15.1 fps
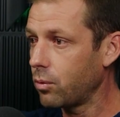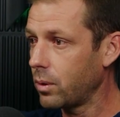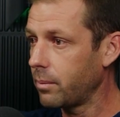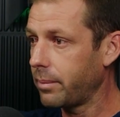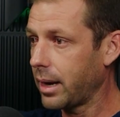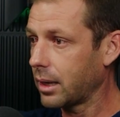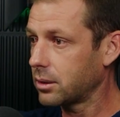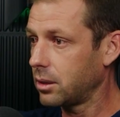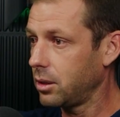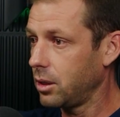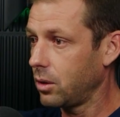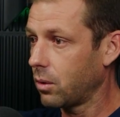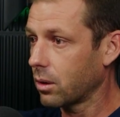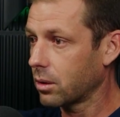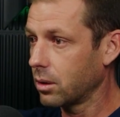went back to New
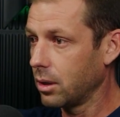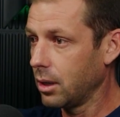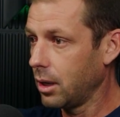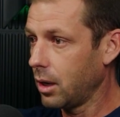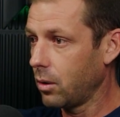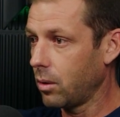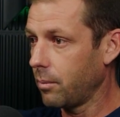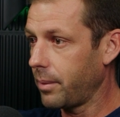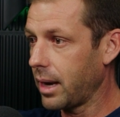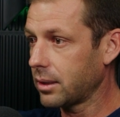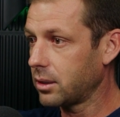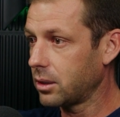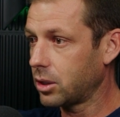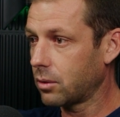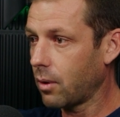York, went back
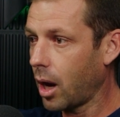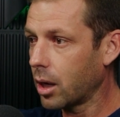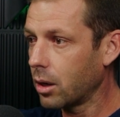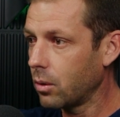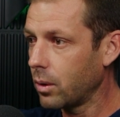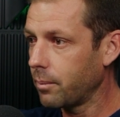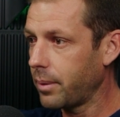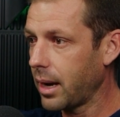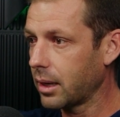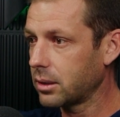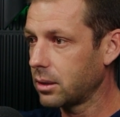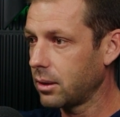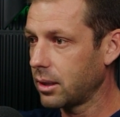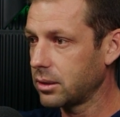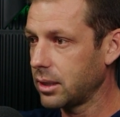to Toronto, went back
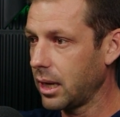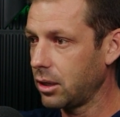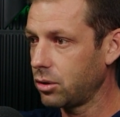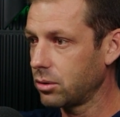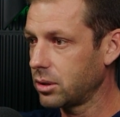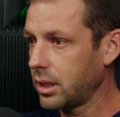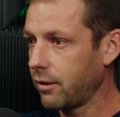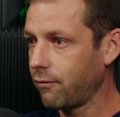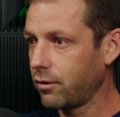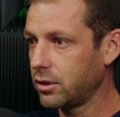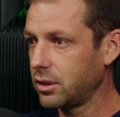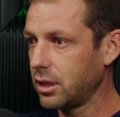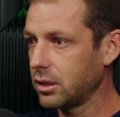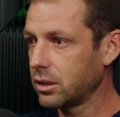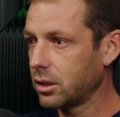to Los Angeles, San
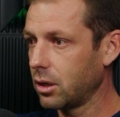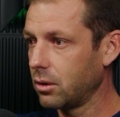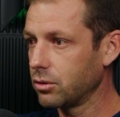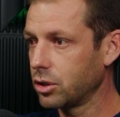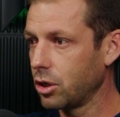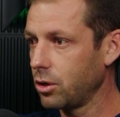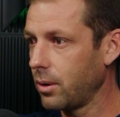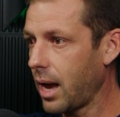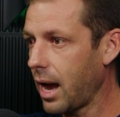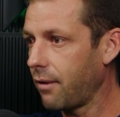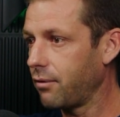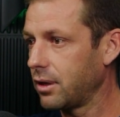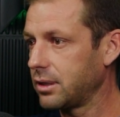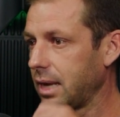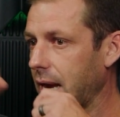Francisco. So you have
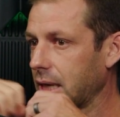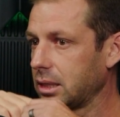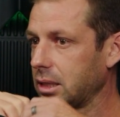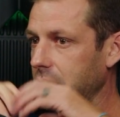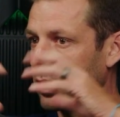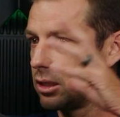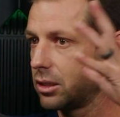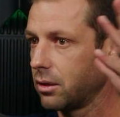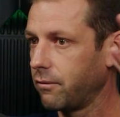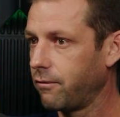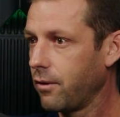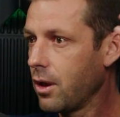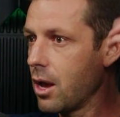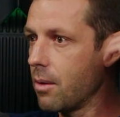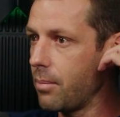this exodus of
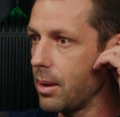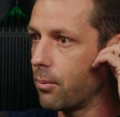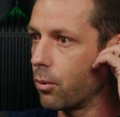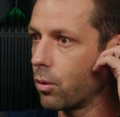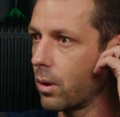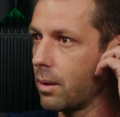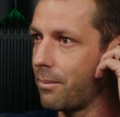people going